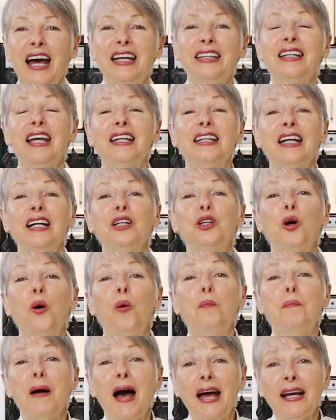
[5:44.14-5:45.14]
And then they'll go
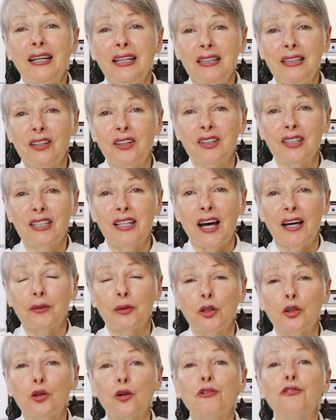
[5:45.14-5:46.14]
back in the
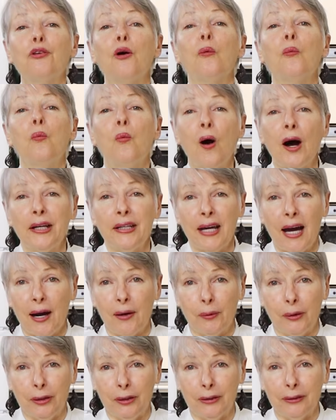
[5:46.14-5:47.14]
dehydrator for 1
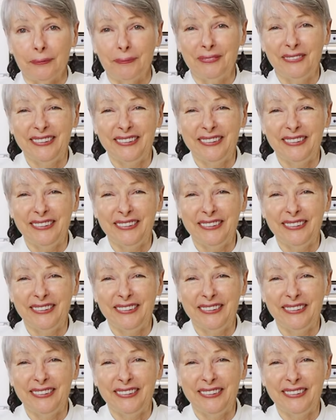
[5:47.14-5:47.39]
hour.